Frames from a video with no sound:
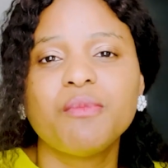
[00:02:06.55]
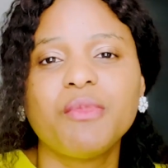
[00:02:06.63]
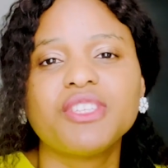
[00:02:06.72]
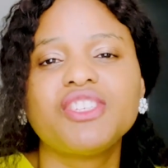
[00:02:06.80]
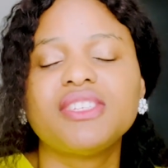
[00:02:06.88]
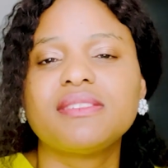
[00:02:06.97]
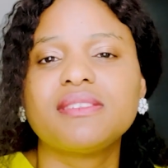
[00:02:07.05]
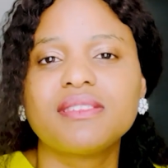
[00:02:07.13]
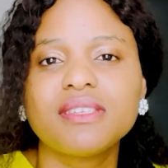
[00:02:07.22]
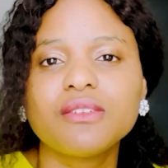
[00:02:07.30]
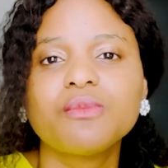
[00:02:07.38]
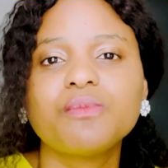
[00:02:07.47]
but she
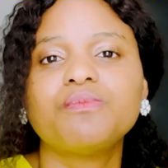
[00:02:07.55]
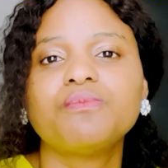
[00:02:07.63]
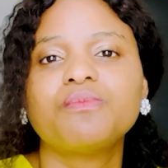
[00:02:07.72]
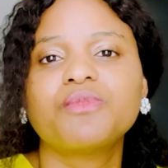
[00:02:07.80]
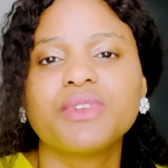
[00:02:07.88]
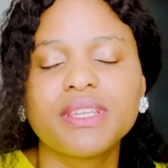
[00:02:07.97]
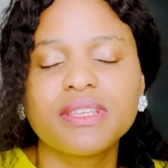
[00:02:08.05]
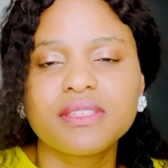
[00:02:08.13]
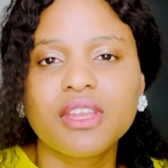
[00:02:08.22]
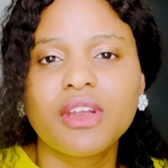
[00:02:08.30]
still brings